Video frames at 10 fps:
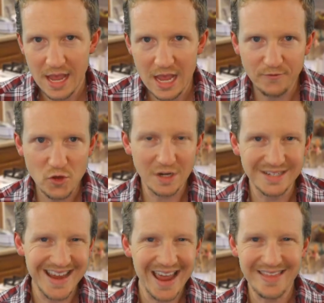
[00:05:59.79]
If you were to
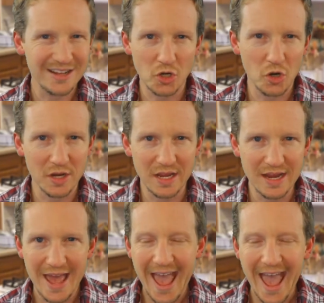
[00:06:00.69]
take that turkey
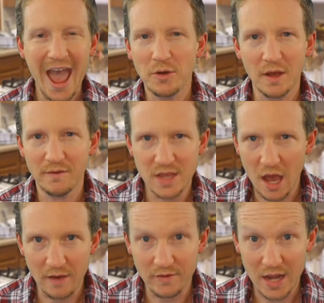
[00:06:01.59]
out of the
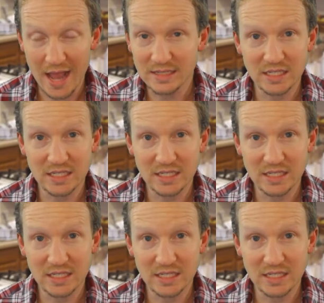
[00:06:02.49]
oven and